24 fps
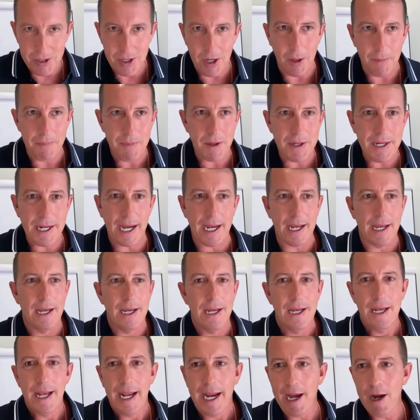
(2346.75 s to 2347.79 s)
know. Okay.
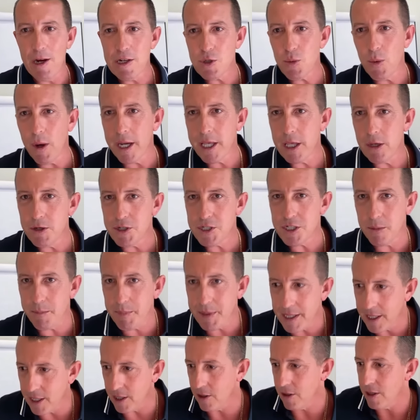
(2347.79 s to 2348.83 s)
Here's why you should
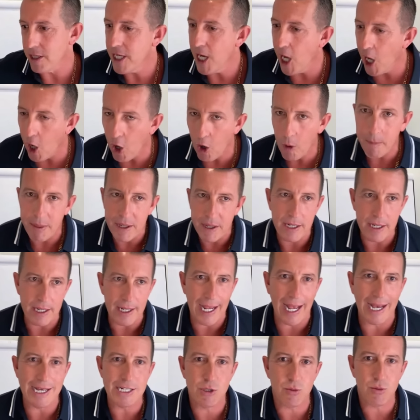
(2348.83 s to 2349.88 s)
be here. Nobody
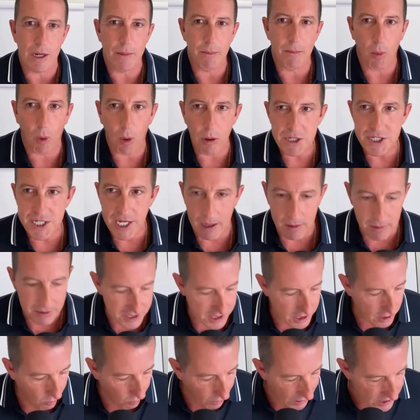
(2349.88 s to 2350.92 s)
has run more
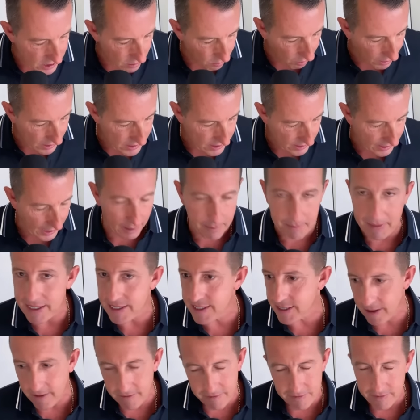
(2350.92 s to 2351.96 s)
challenges than Russell Brunson and
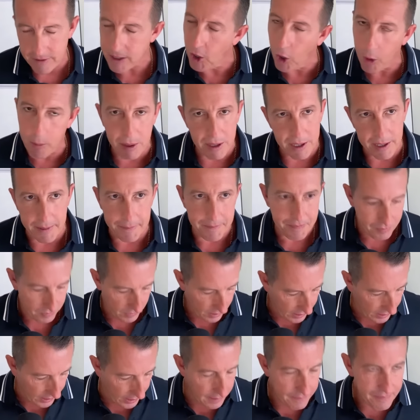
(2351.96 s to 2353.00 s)
myself. Nobody.
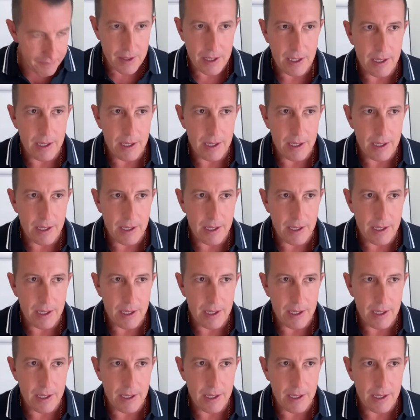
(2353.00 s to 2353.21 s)
Okay.